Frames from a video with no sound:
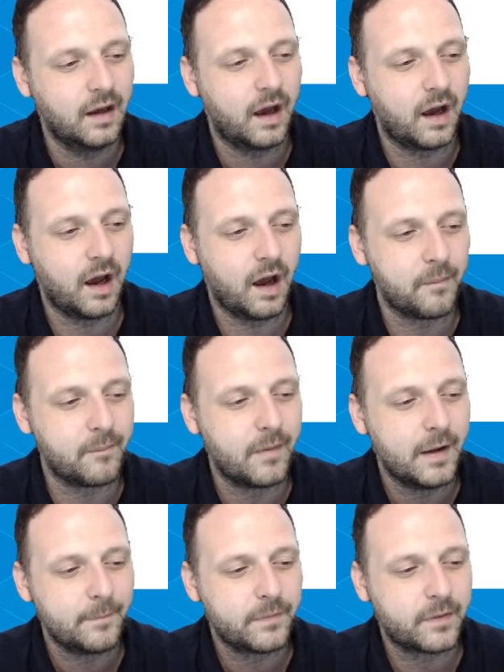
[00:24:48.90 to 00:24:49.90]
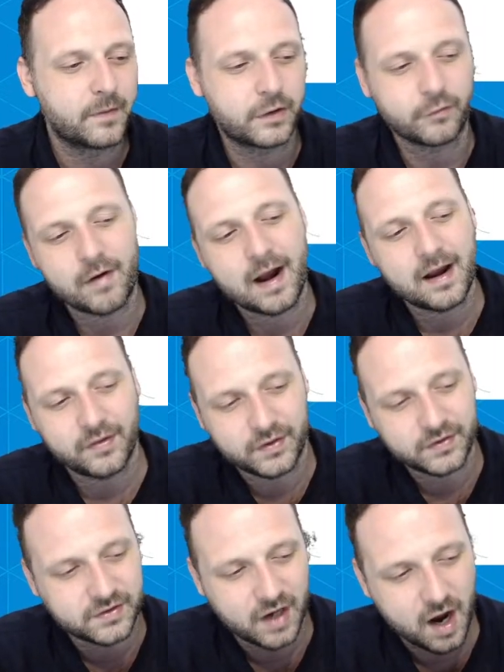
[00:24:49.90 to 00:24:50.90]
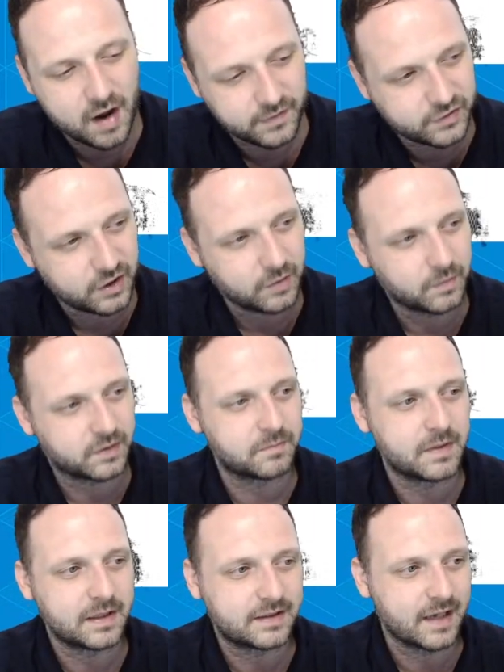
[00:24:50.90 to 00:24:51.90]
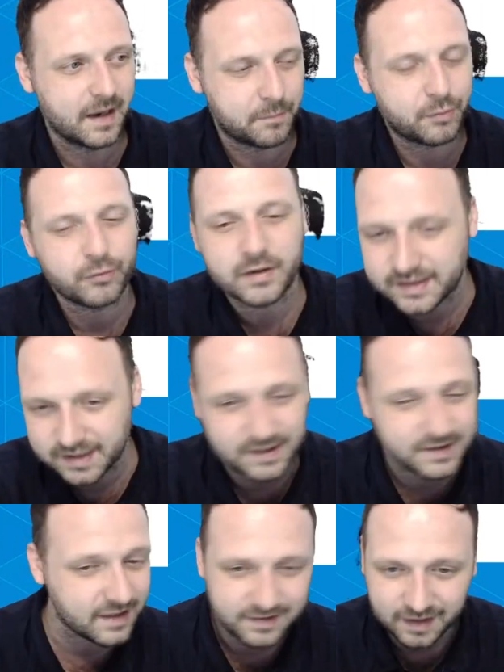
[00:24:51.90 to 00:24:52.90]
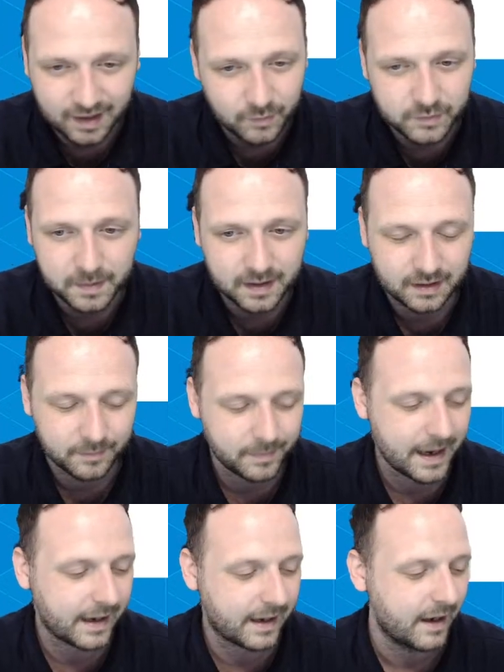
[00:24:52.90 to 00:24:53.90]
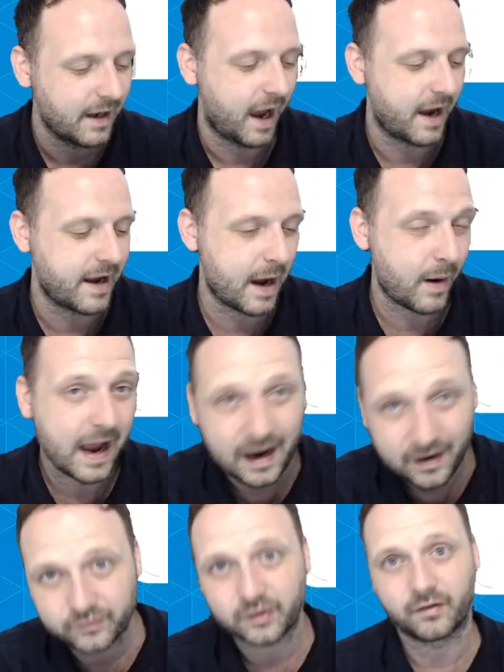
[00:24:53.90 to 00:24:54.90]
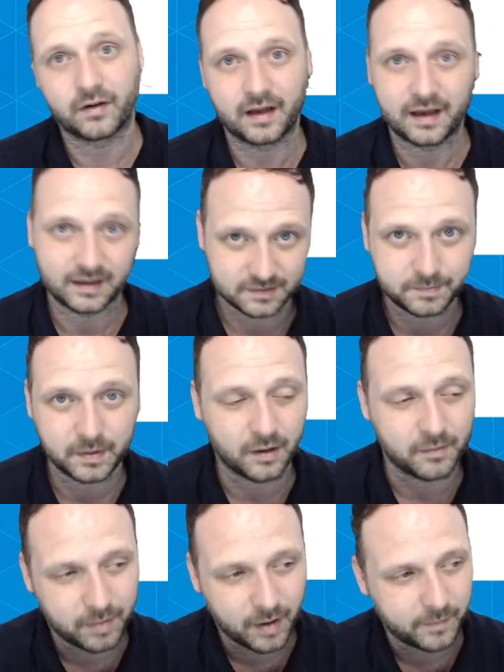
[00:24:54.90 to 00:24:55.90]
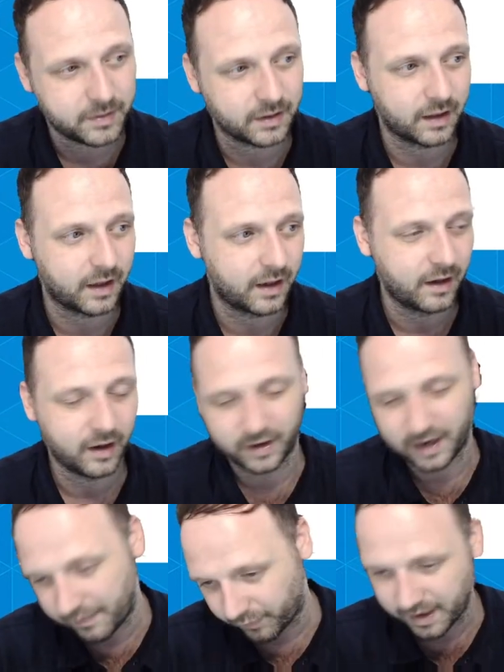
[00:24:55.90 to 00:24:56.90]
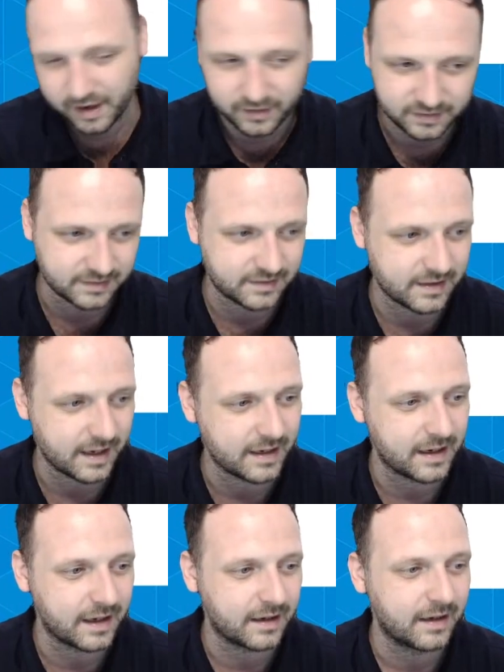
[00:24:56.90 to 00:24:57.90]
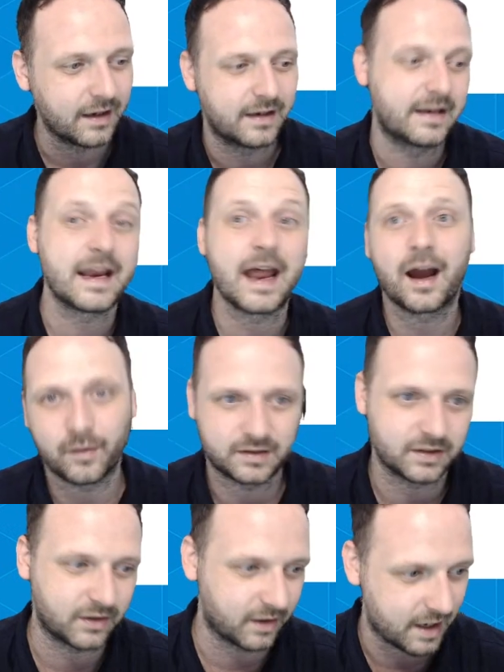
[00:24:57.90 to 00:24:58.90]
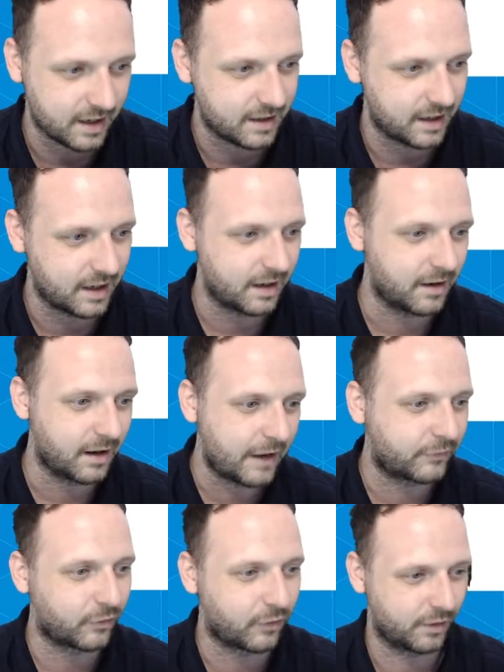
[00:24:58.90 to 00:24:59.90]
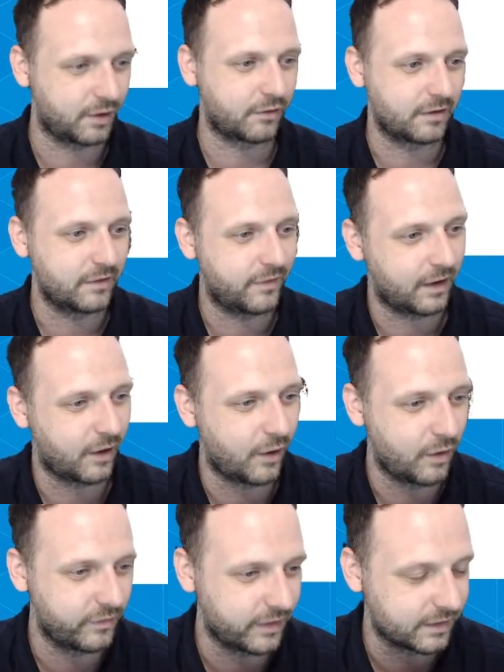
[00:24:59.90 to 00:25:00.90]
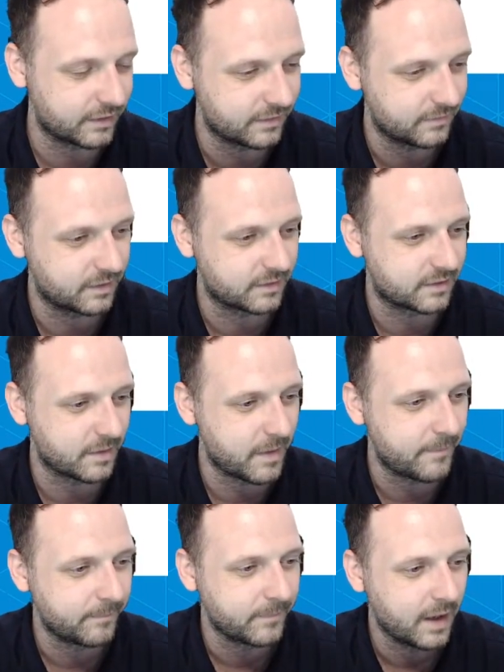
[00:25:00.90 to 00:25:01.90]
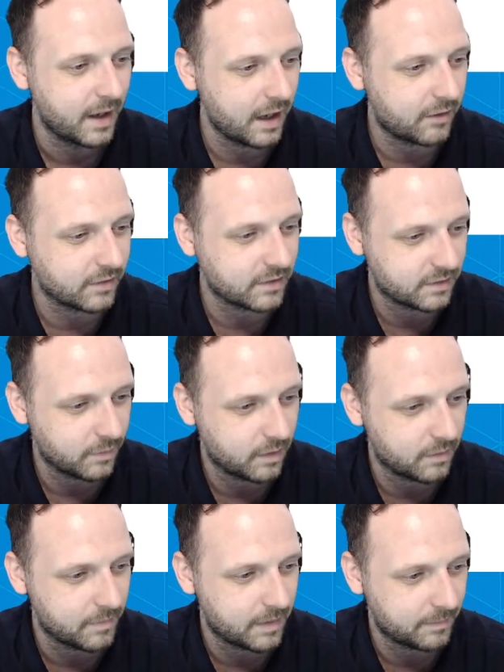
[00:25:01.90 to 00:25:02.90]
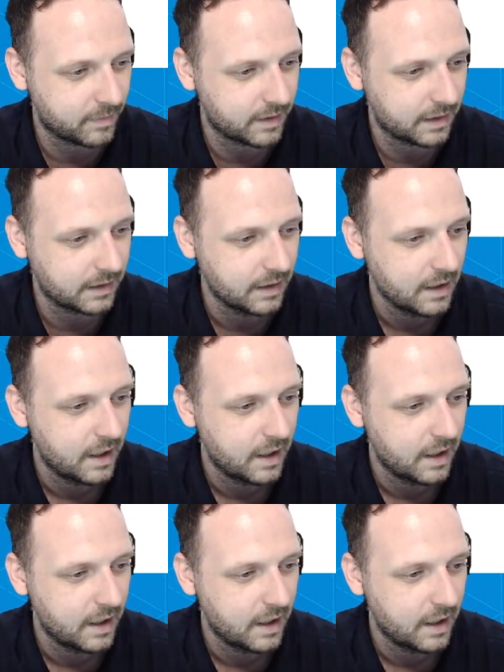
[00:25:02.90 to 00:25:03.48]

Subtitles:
The rant at the start of the stream was me saying preseason I said it was big at the back, and now after it's become popular and everyone else is saying it, now it's a good idea after all the grief I got over the summer. Hey, Krista, welcome back, buddy.